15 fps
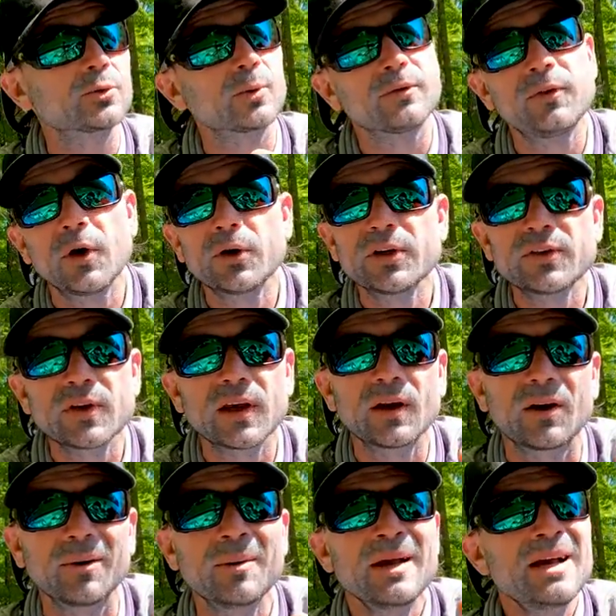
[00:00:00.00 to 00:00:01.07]
We're focusing
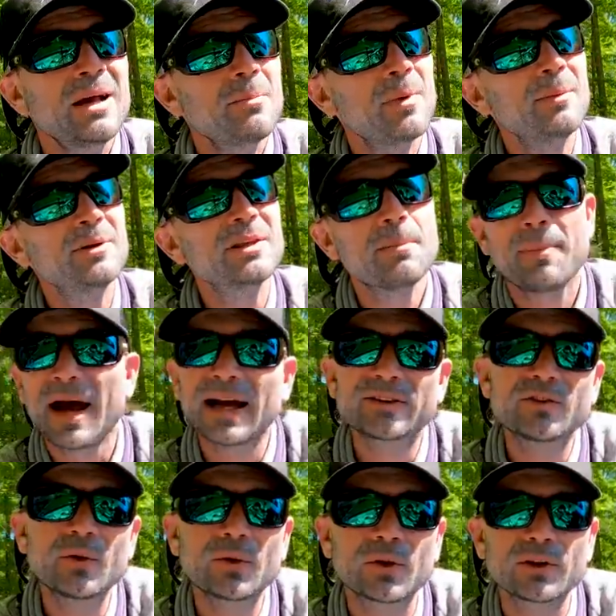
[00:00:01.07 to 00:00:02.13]
on maybe the back
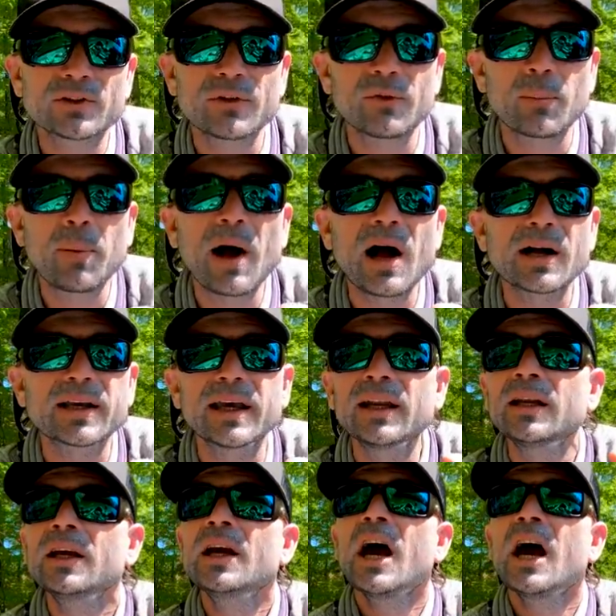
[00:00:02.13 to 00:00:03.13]
2/3 of a pocket.